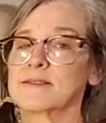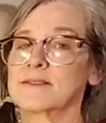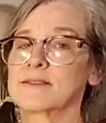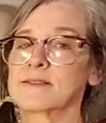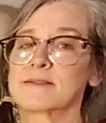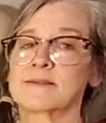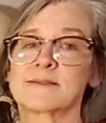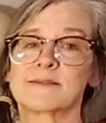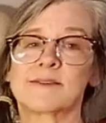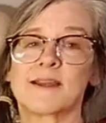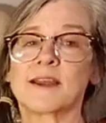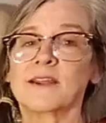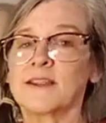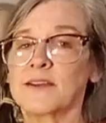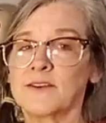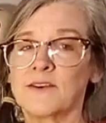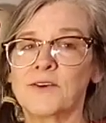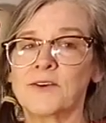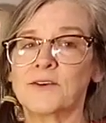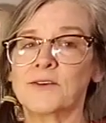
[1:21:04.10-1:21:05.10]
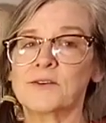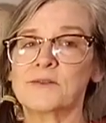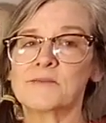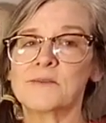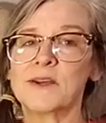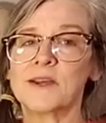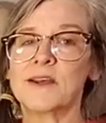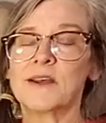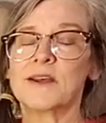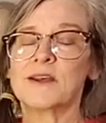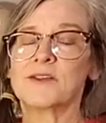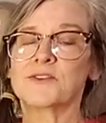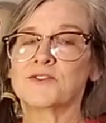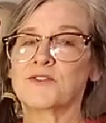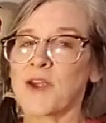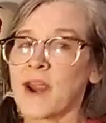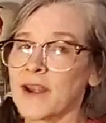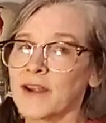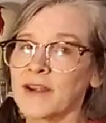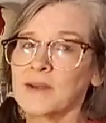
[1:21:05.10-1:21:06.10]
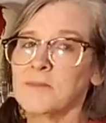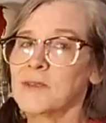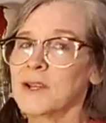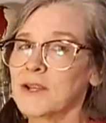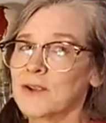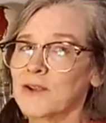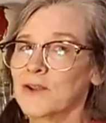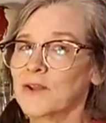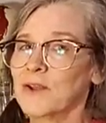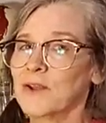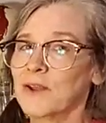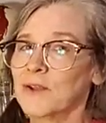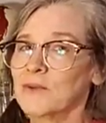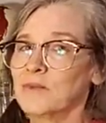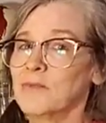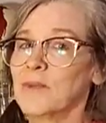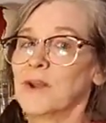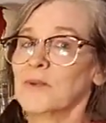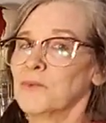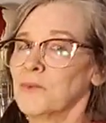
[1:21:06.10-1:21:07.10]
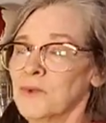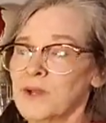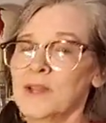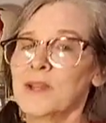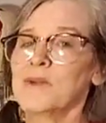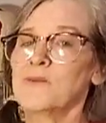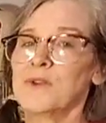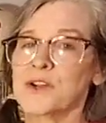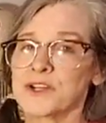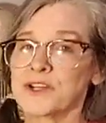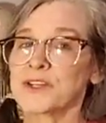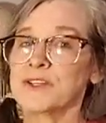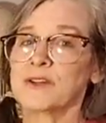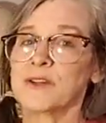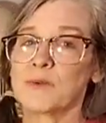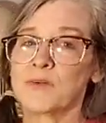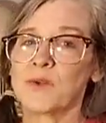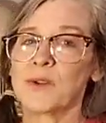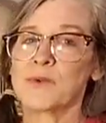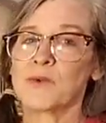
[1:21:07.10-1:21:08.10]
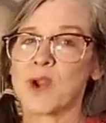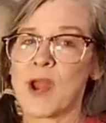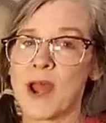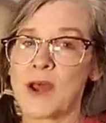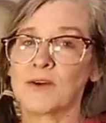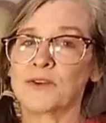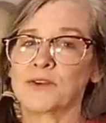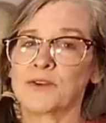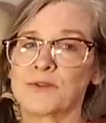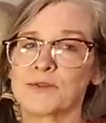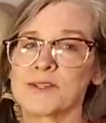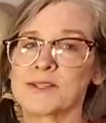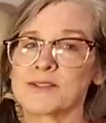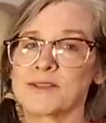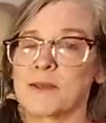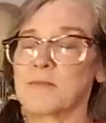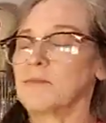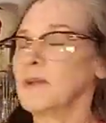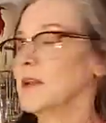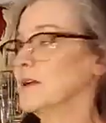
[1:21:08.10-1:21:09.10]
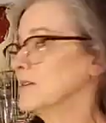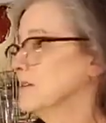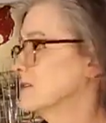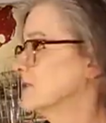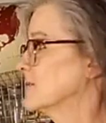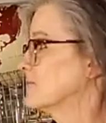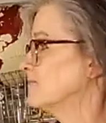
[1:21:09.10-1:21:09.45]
stuck at home trying to be good but really wishing that we were out doing something else.